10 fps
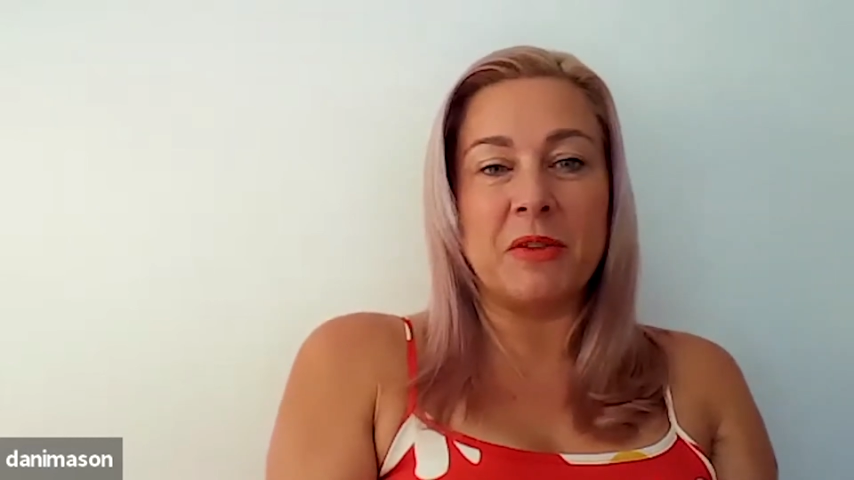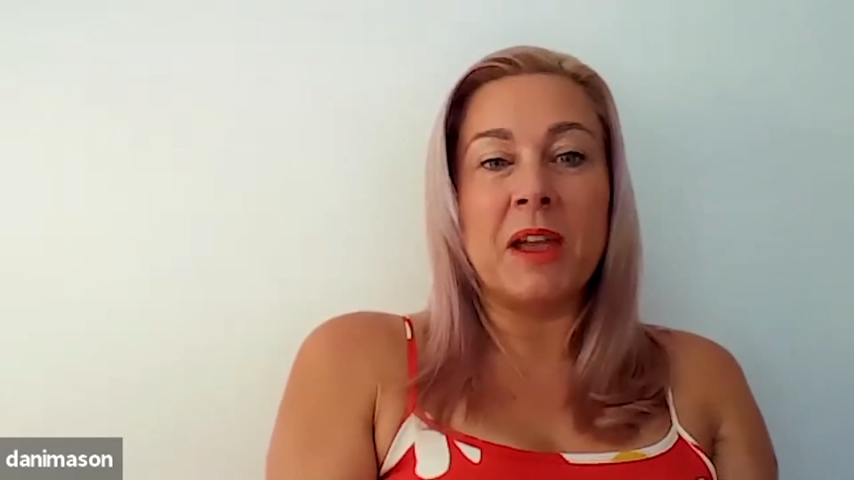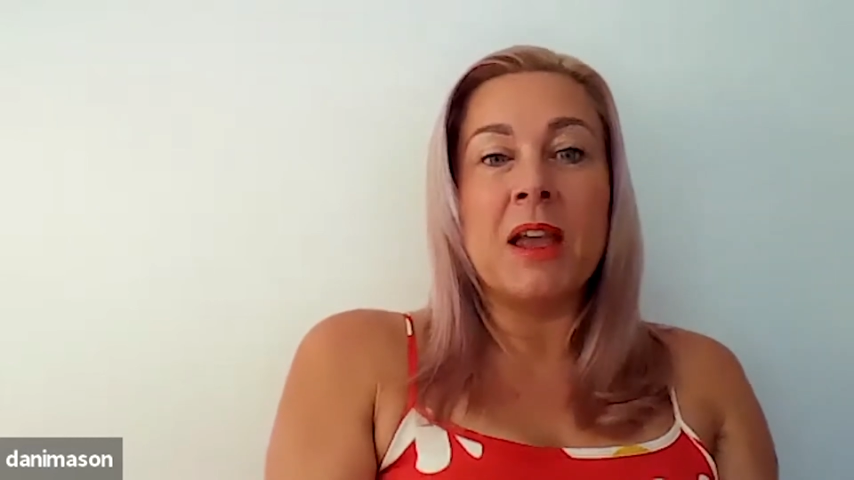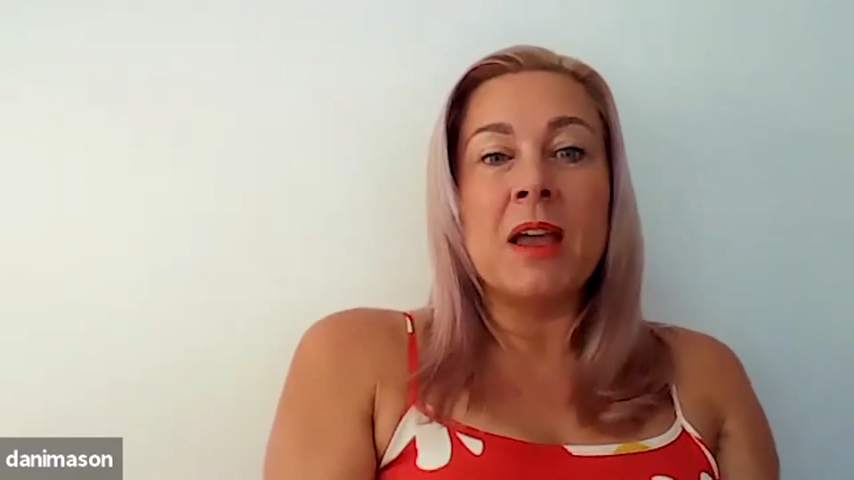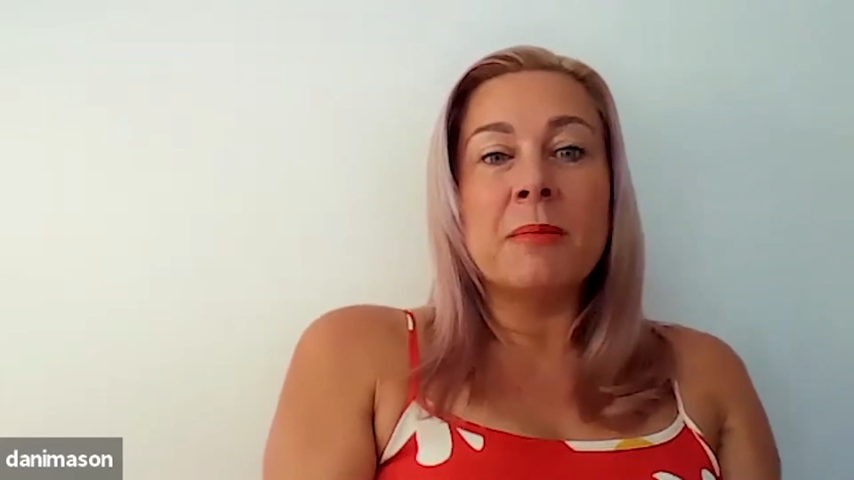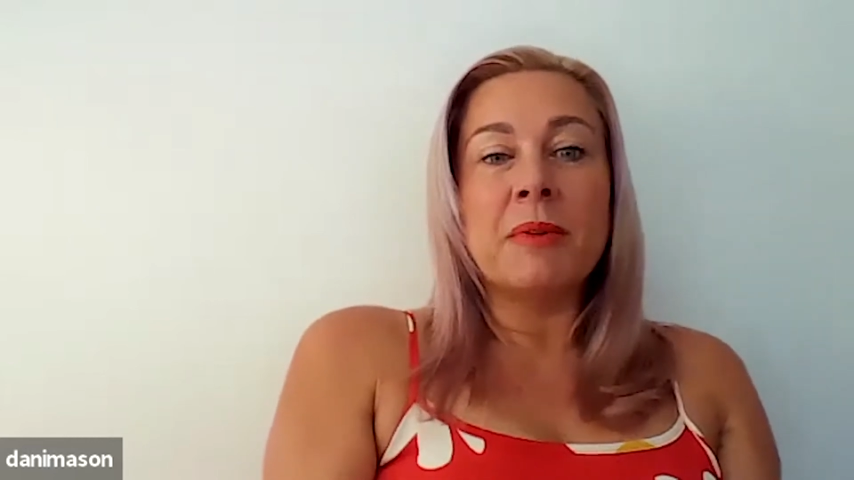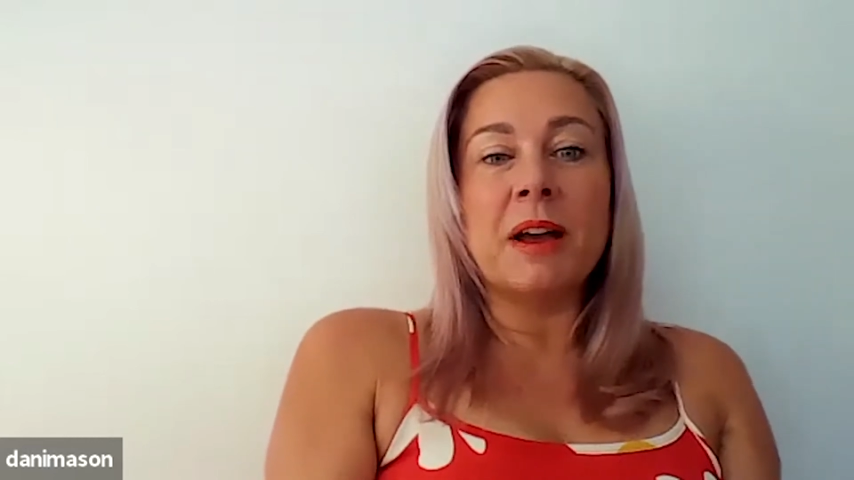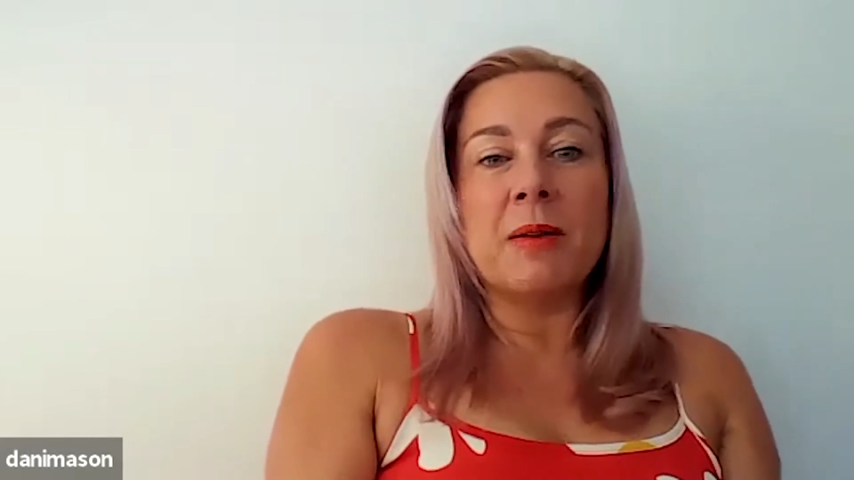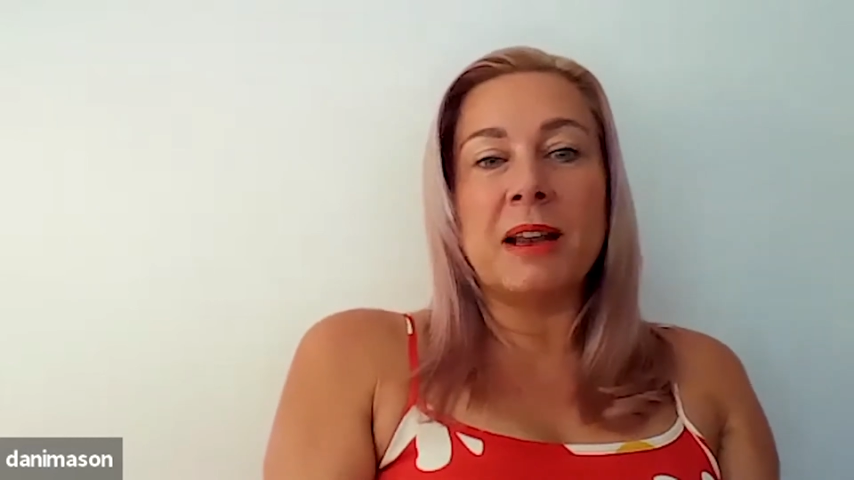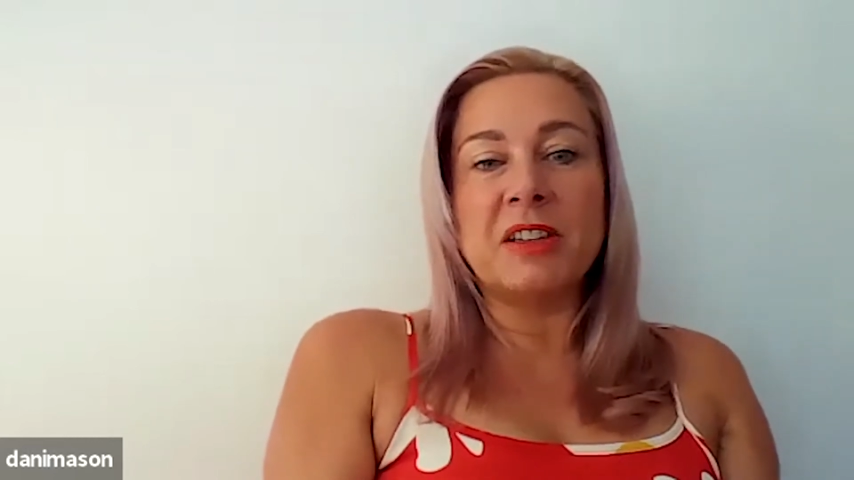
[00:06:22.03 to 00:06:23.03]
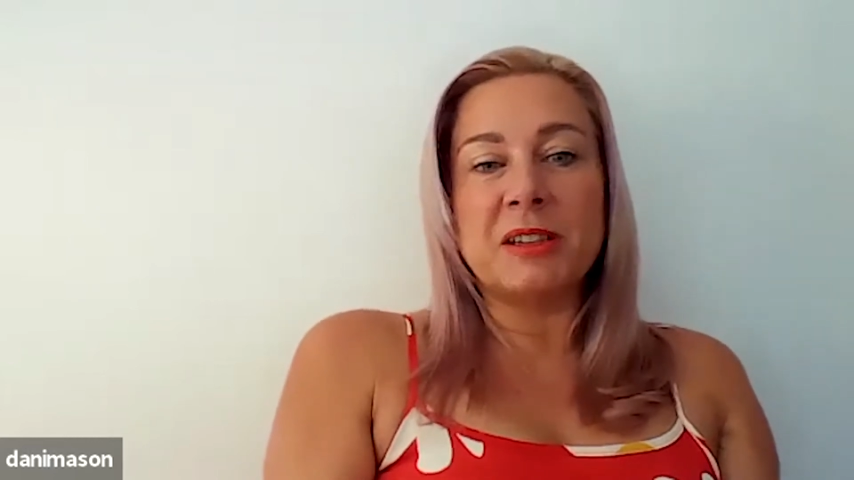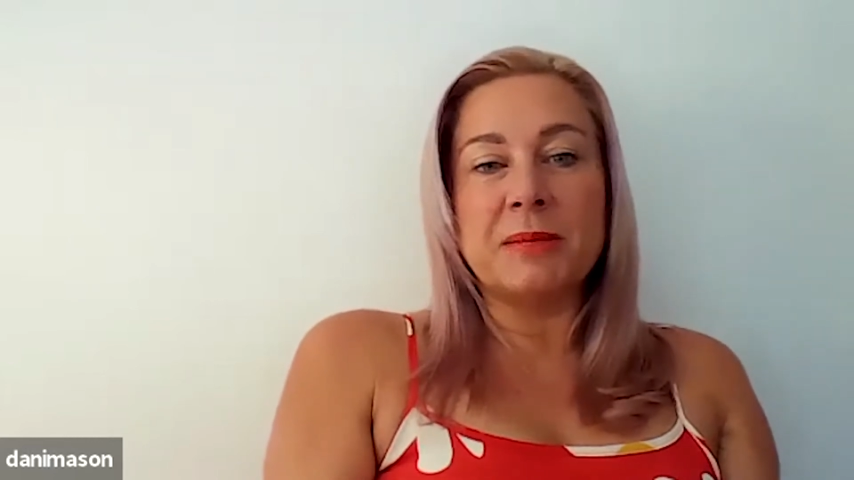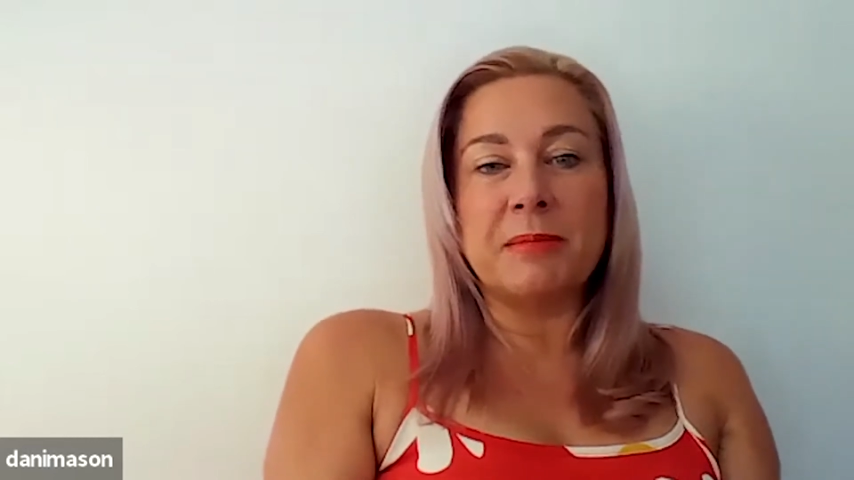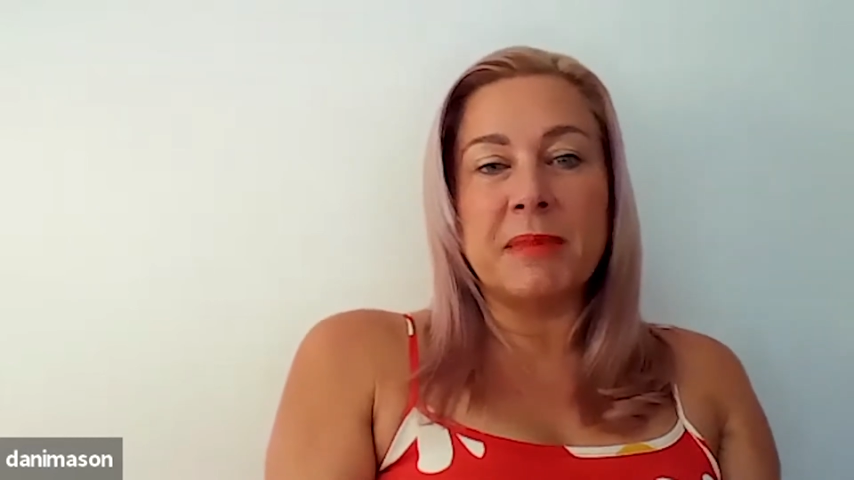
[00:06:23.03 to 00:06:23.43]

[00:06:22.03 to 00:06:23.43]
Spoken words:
off. But I will actually